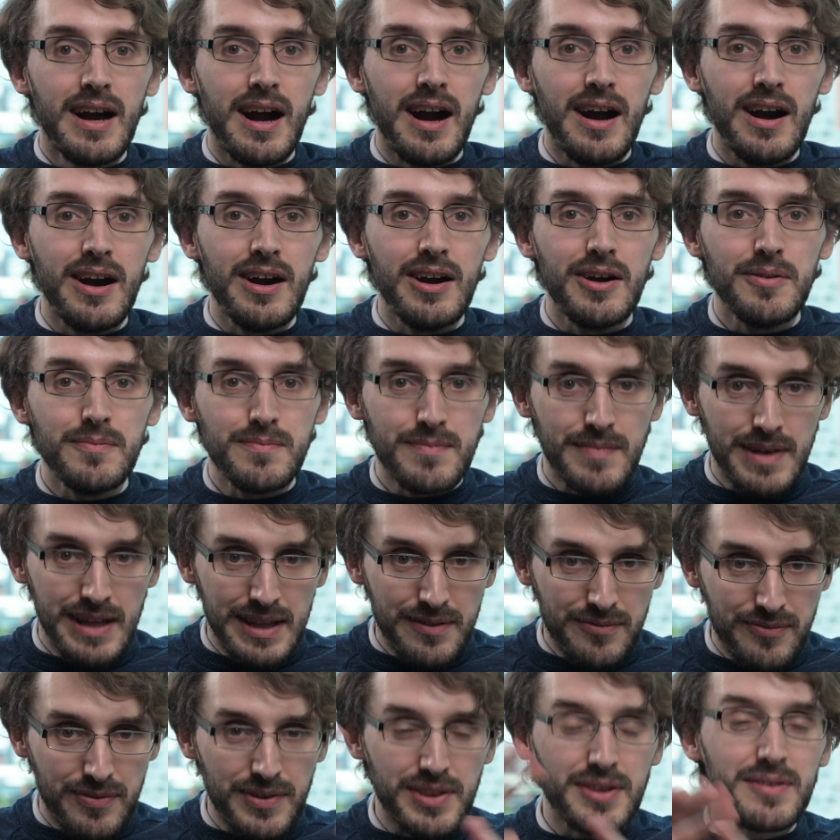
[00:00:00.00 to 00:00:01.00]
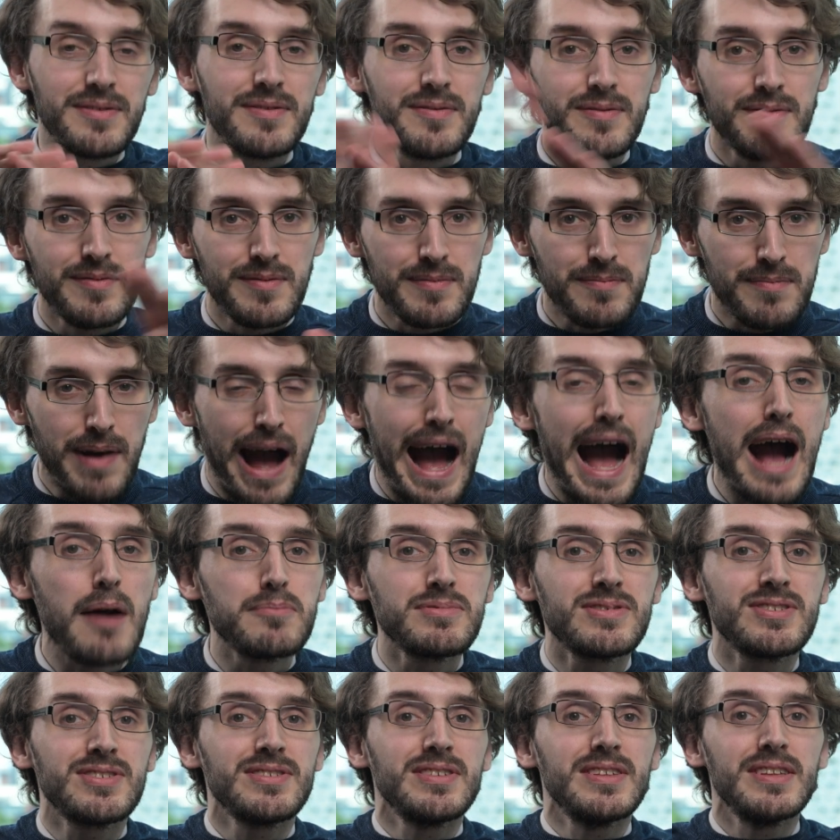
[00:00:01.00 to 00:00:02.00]
for
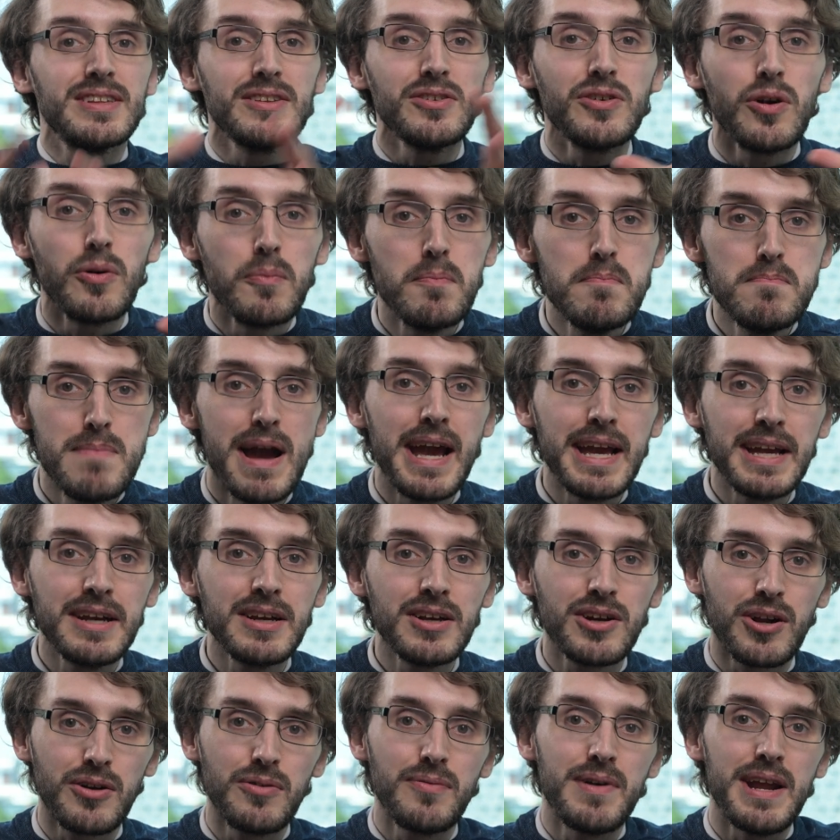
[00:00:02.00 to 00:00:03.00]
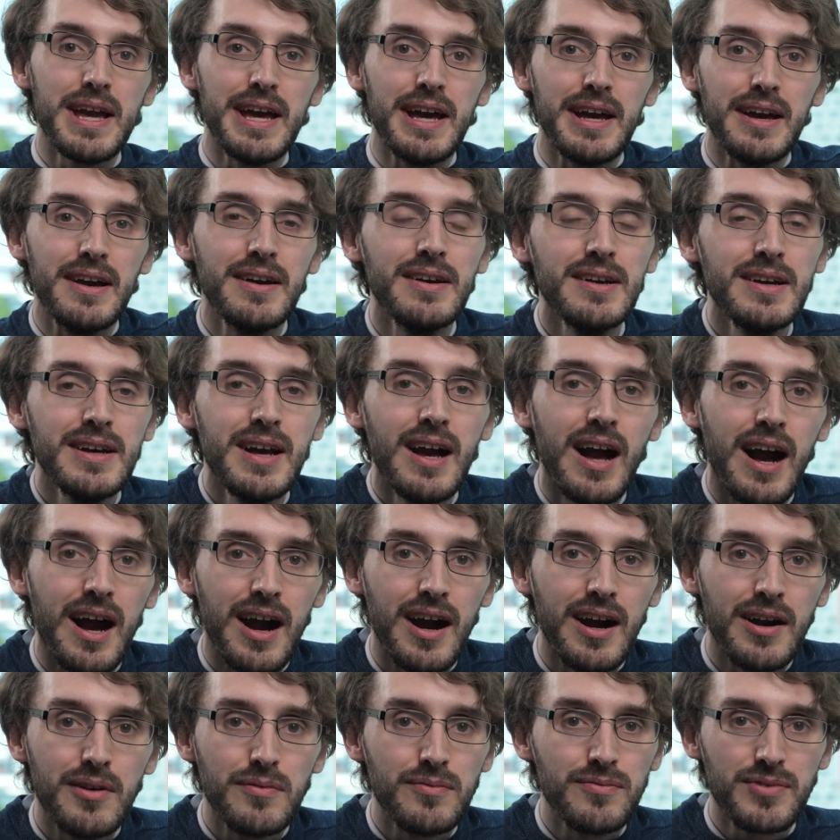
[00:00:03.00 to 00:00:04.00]
perhaps your main career
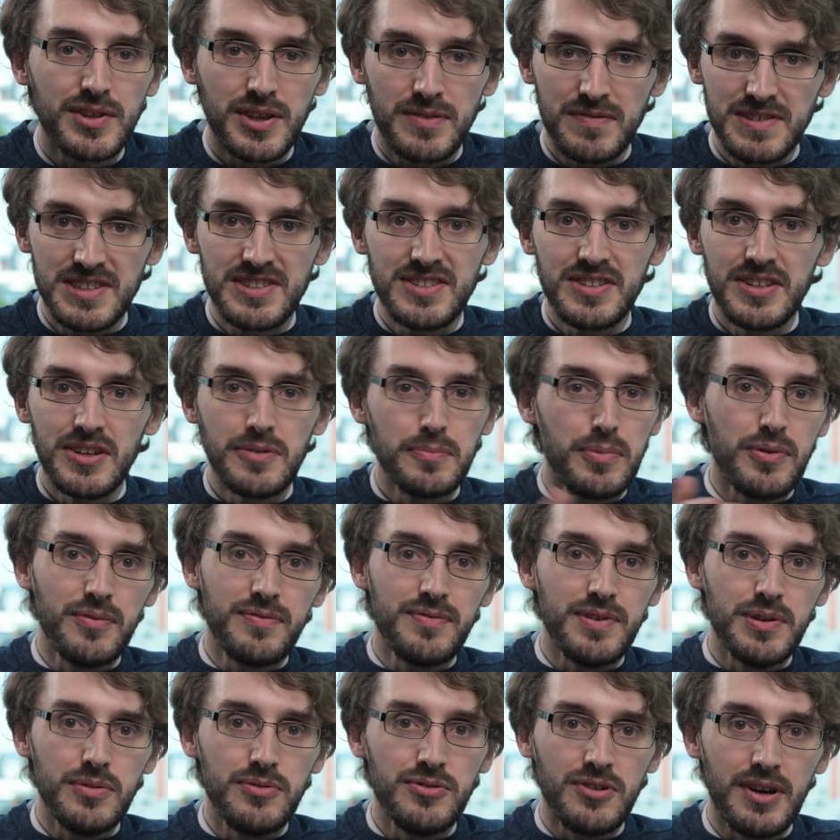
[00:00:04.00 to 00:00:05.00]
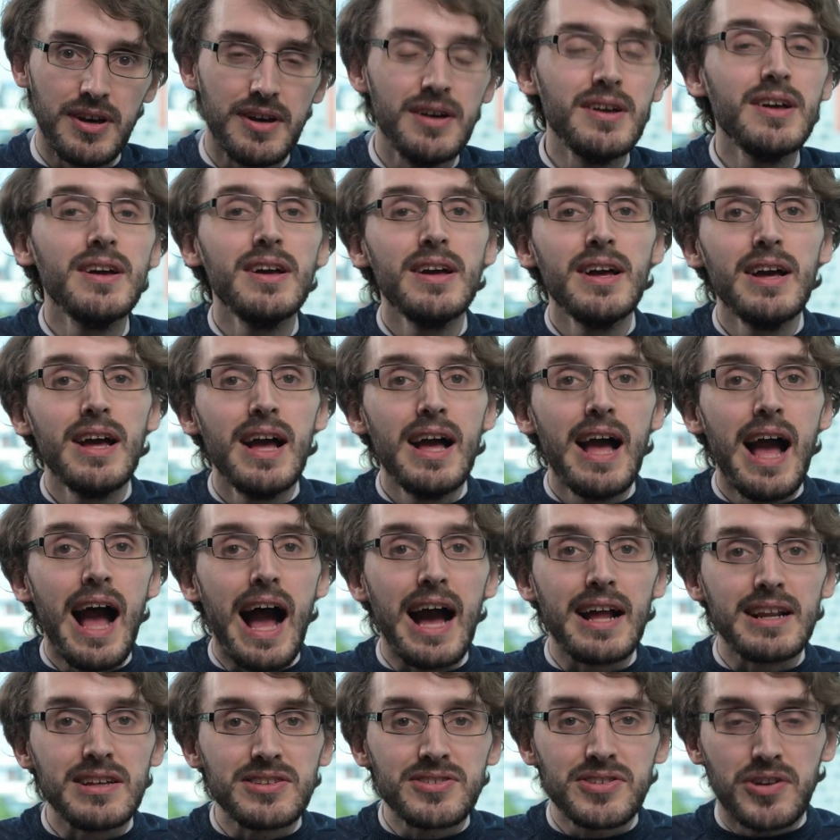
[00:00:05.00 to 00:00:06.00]
for the foreseeable future.
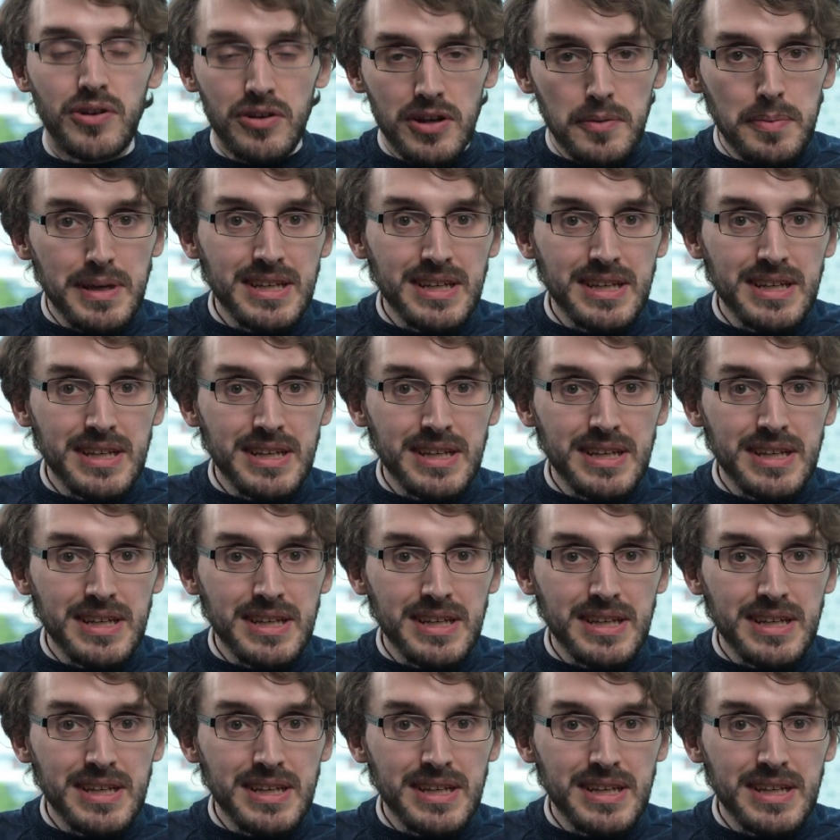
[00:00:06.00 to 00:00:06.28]
And it's got to